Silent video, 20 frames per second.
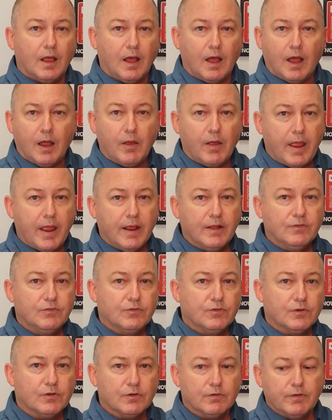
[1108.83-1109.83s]
I
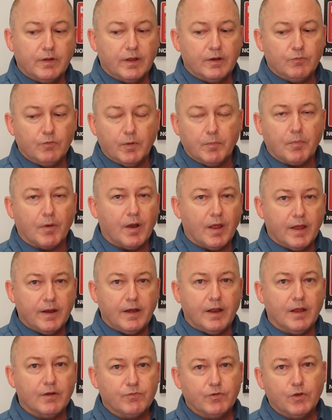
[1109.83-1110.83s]
answer and reply
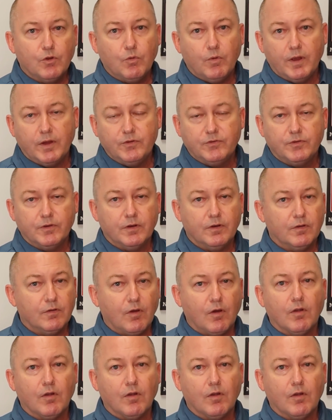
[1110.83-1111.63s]
to every question.